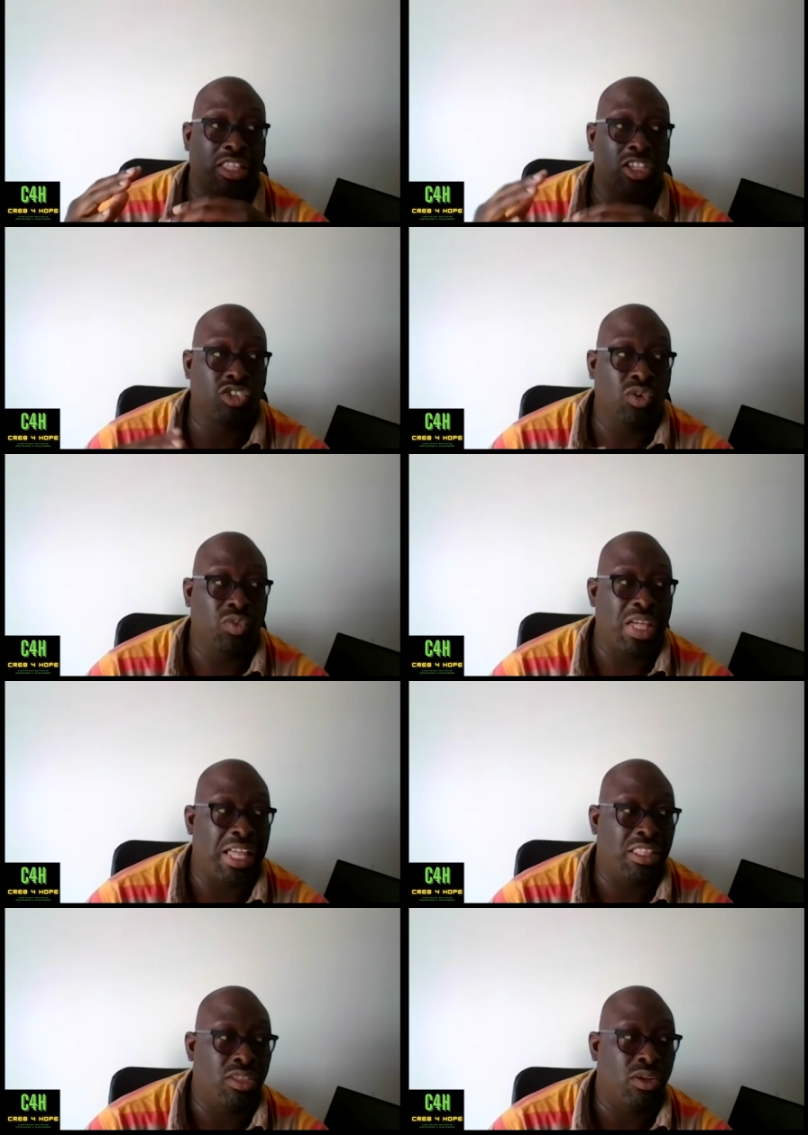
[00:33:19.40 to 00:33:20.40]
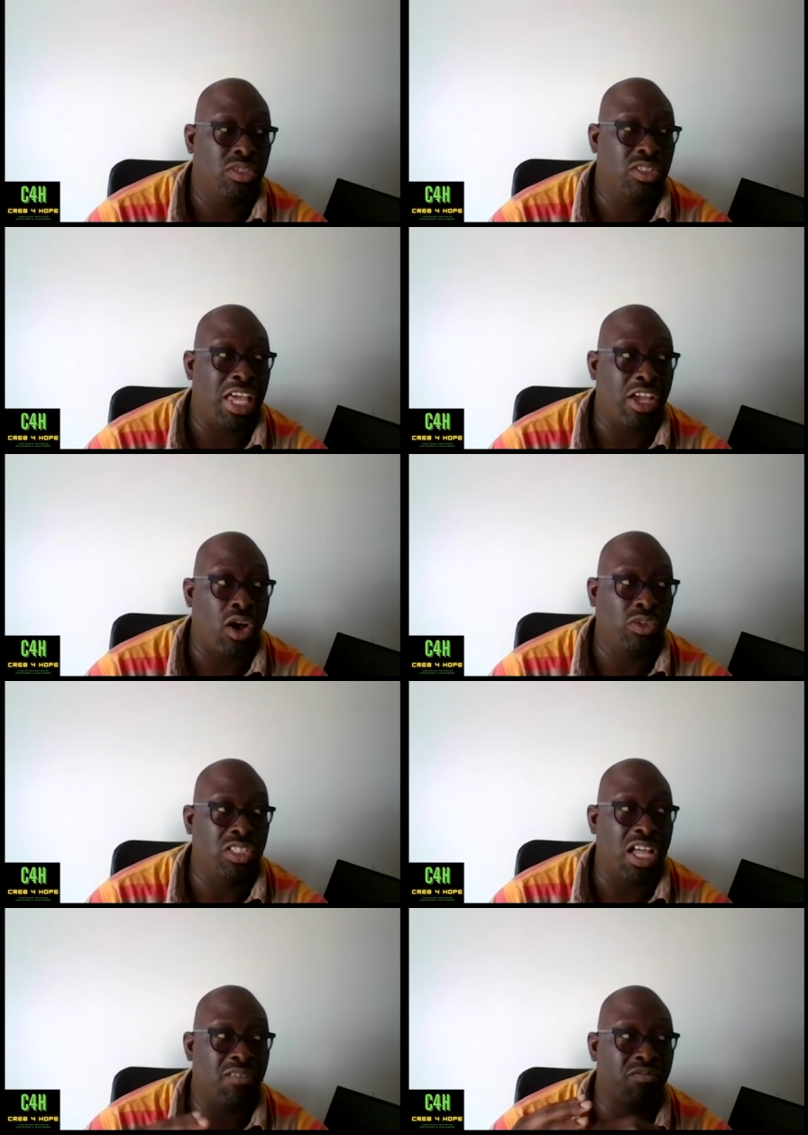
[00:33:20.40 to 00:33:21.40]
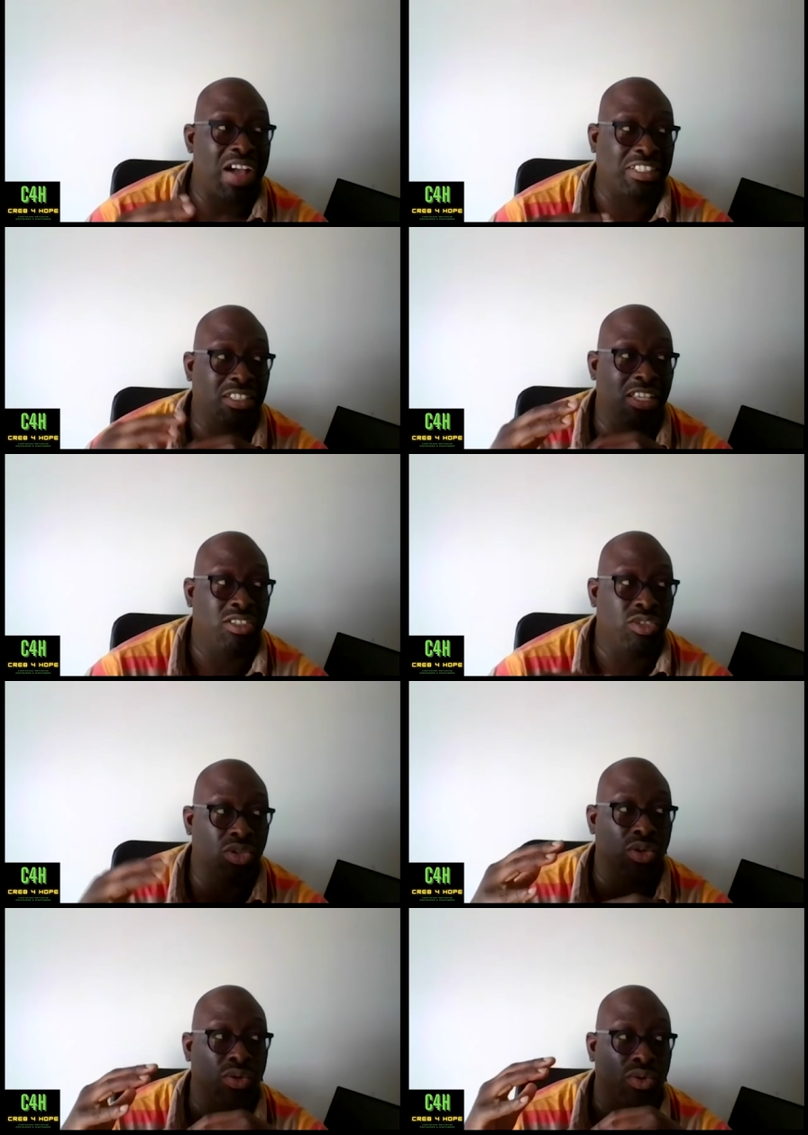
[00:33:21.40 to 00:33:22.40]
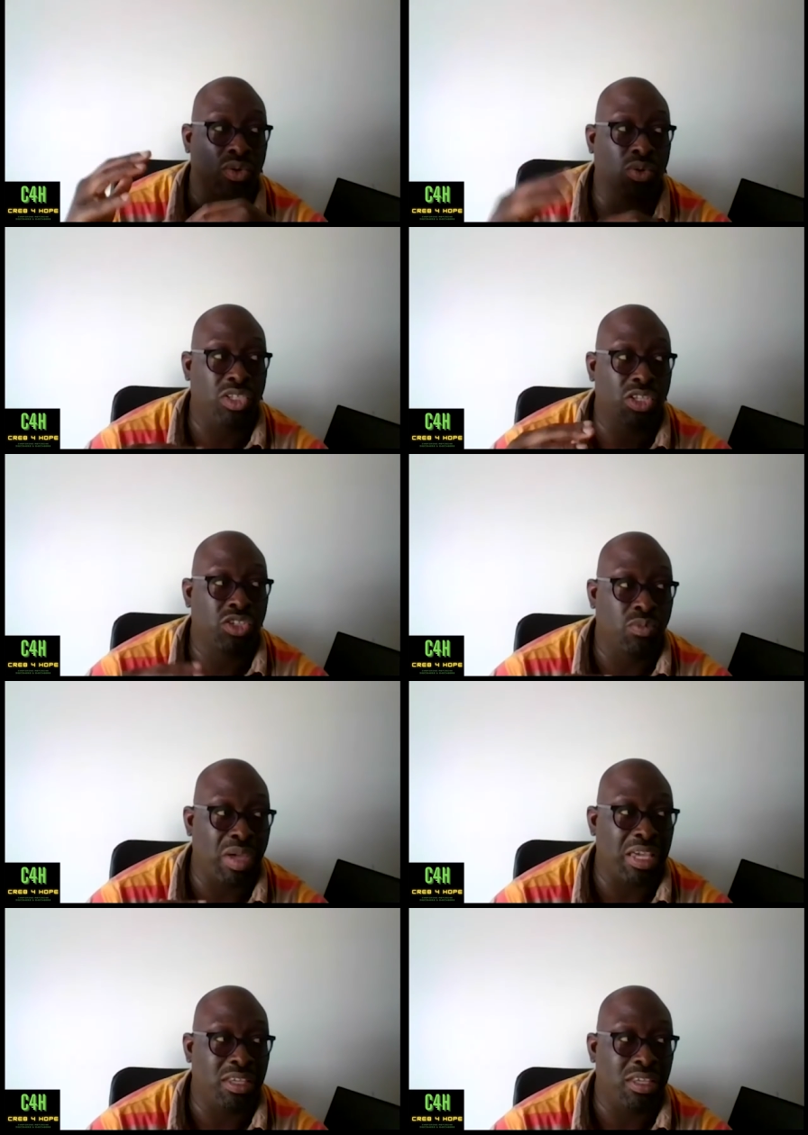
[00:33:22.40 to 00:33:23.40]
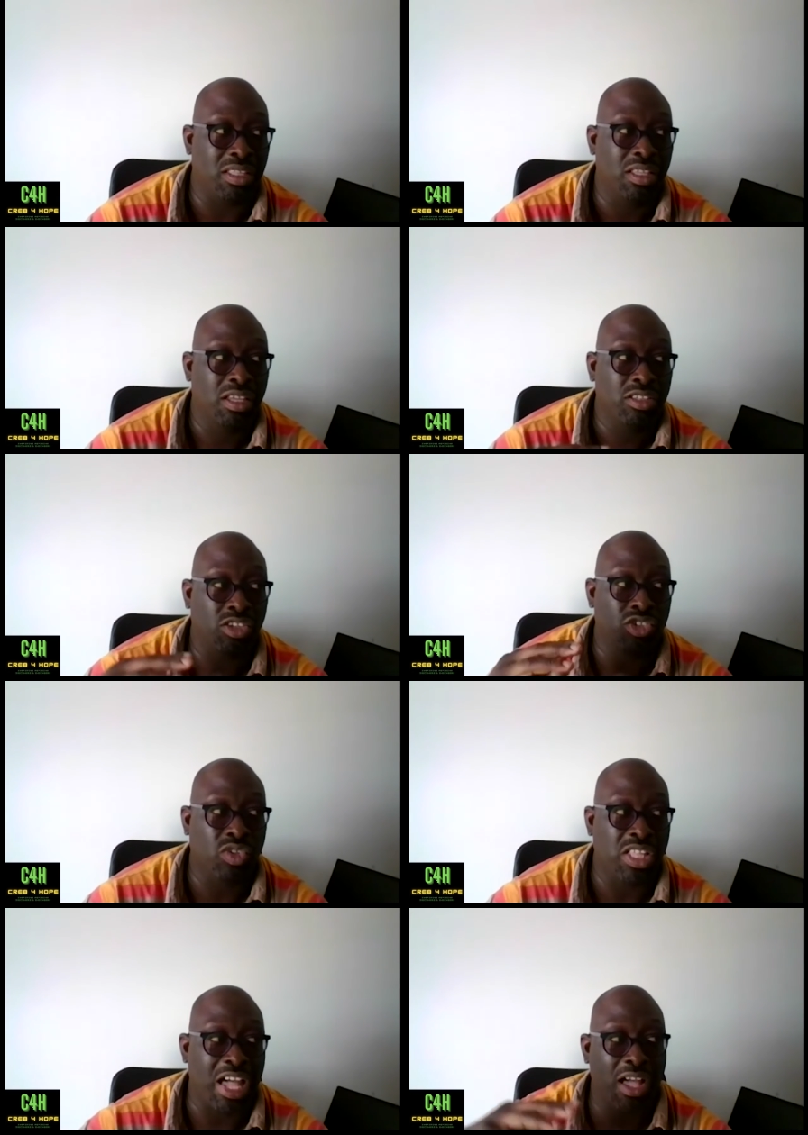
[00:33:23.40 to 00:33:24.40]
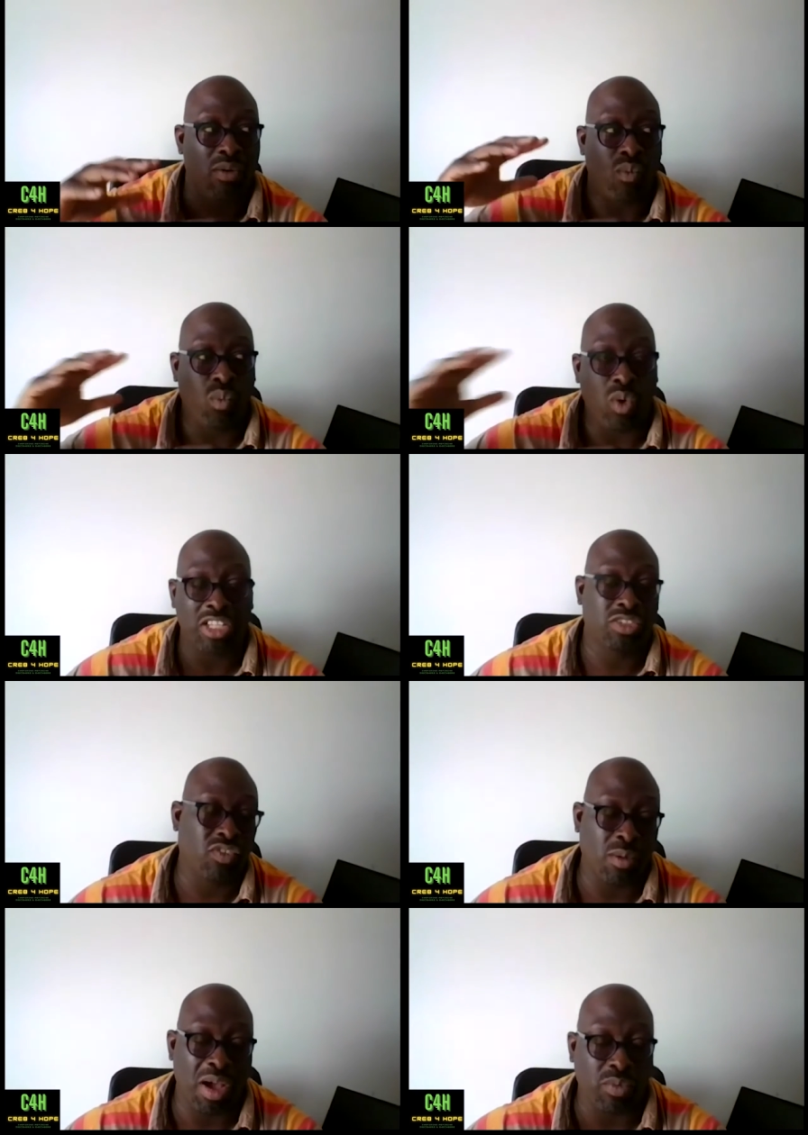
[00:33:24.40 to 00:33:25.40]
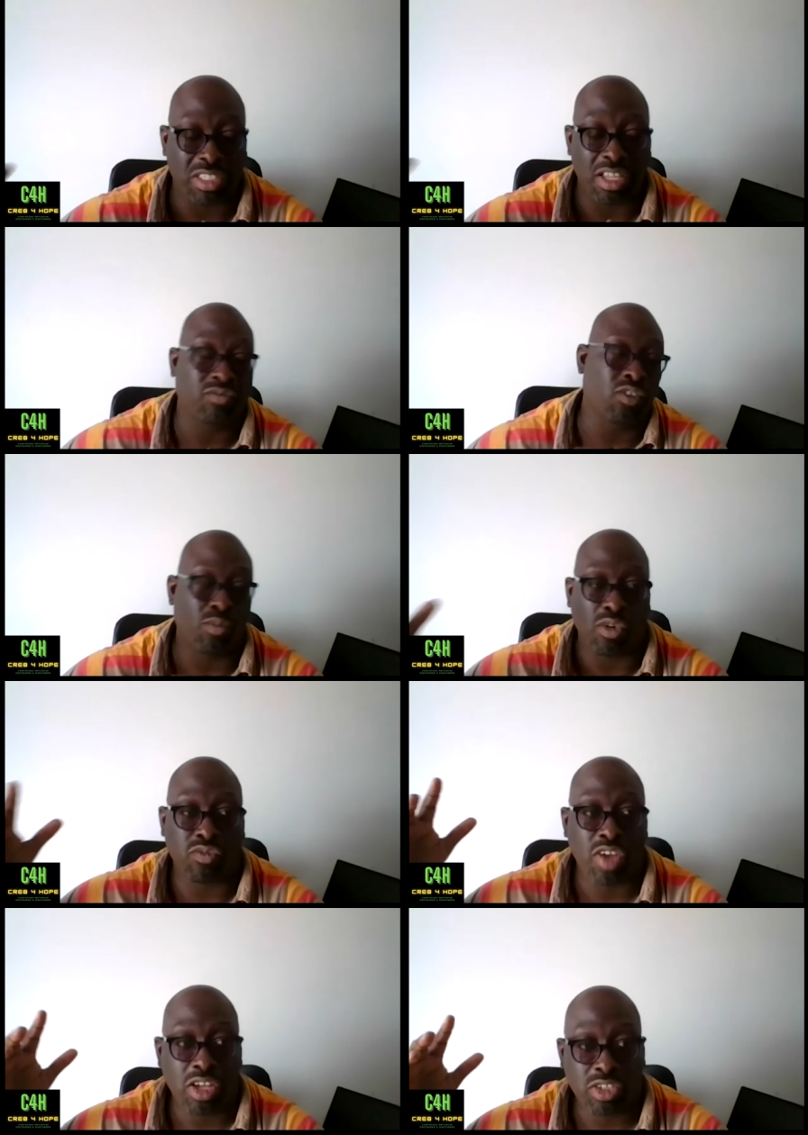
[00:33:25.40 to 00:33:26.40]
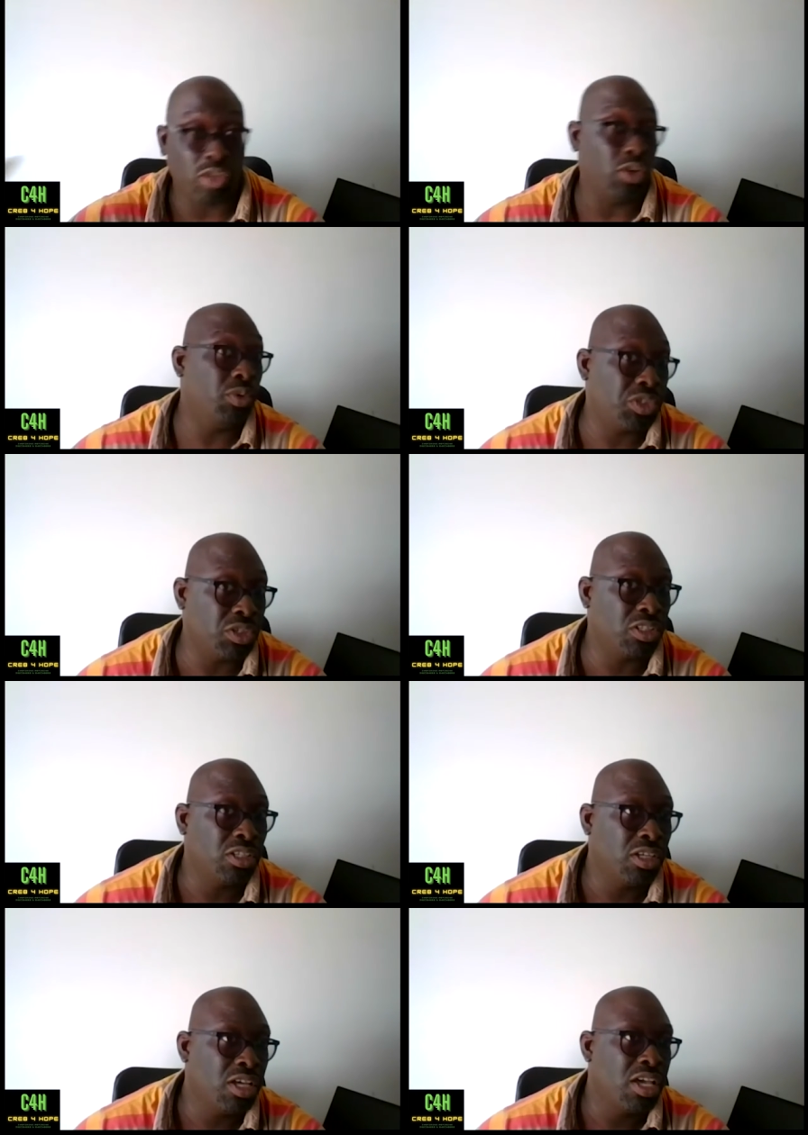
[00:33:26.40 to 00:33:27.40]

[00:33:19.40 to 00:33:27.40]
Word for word: and ensure that those stakeholders are factored into your decision making to ensure that once you've come up with some form of solution,